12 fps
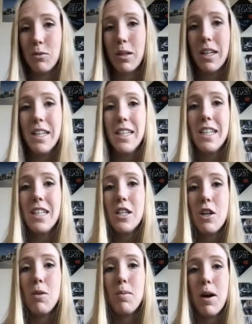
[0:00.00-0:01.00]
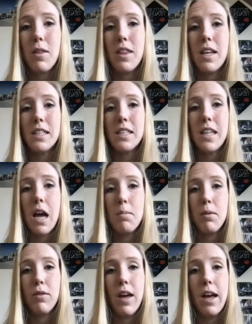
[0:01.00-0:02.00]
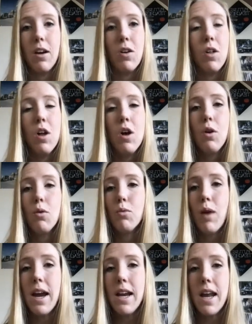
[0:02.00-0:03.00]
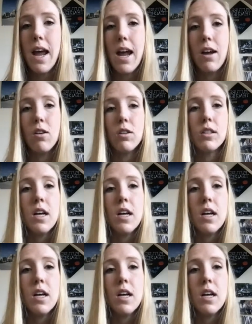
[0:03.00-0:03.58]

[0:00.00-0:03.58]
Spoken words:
We're going to need to know about this type of angle, right angles.